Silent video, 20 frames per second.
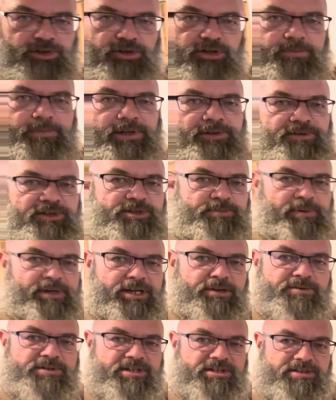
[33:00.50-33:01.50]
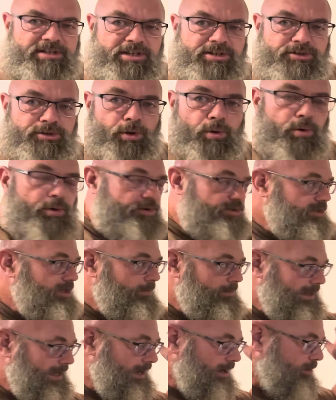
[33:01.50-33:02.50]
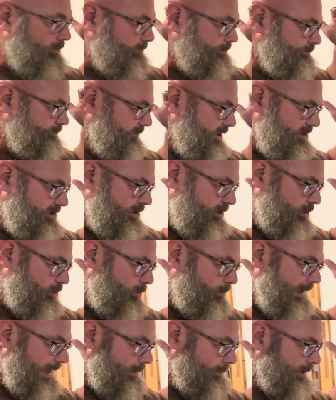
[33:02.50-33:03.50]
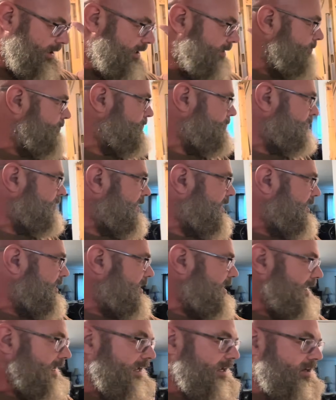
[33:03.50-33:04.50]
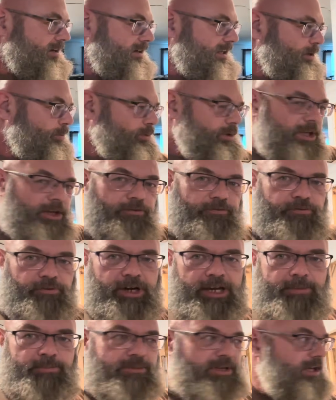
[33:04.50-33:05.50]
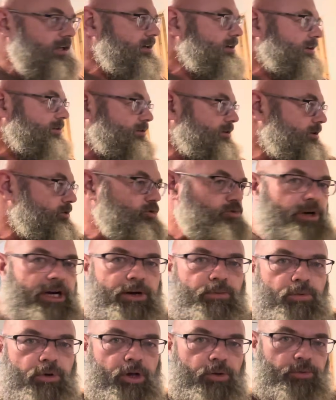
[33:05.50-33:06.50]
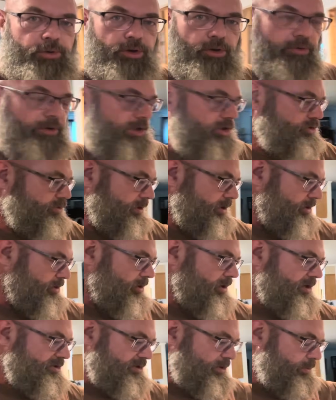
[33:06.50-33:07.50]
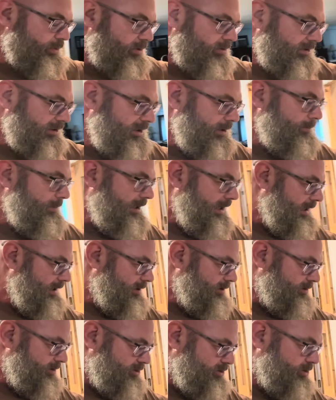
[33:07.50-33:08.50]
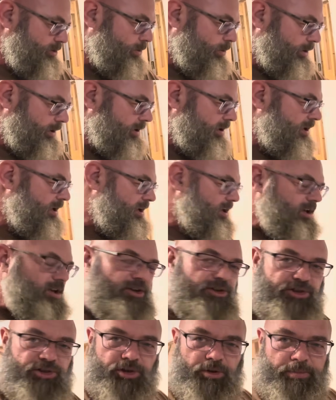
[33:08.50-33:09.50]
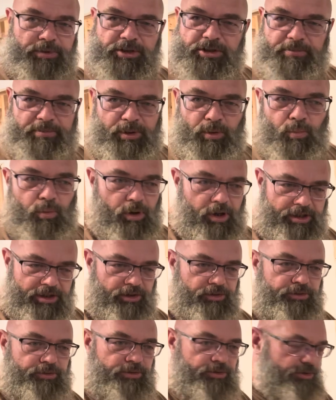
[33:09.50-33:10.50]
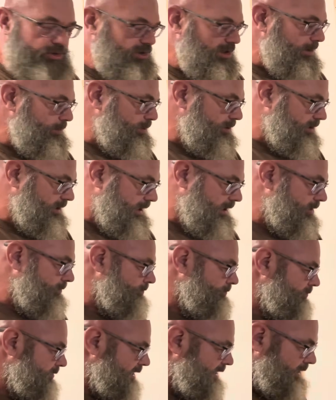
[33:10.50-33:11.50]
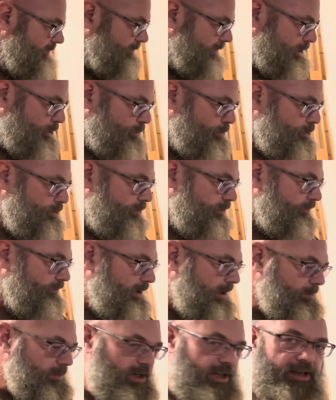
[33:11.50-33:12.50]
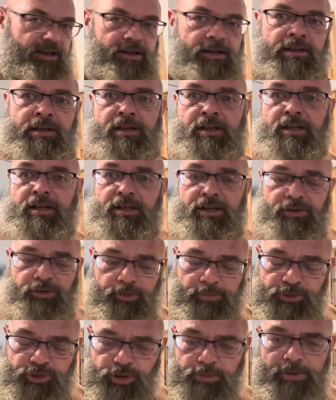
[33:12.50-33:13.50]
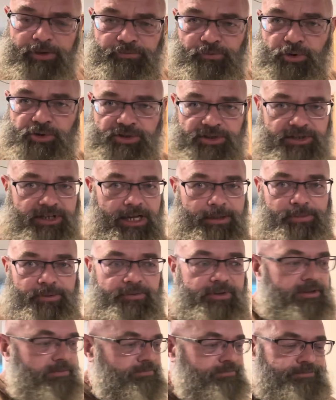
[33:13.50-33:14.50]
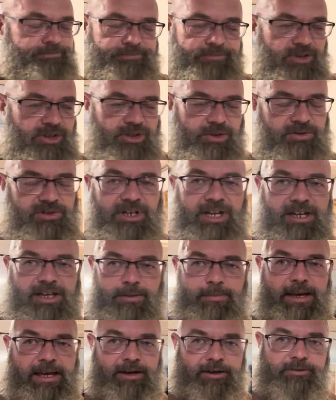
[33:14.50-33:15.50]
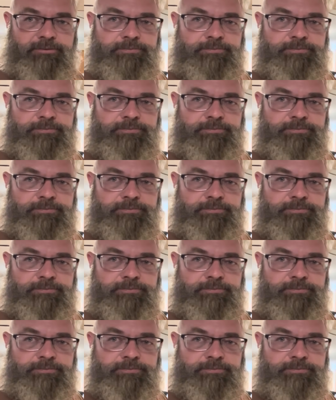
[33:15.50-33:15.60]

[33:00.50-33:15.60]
about this by any means because this door is coming out. It's going to go bye-bye and it will get framed in, and then drywall will go right straight across it. We're eliminating this door. So nobody's going to be walking through there, stepping there. In fact, once we frame it in, there'll be 2x4s on top of it. So it's not going to matter.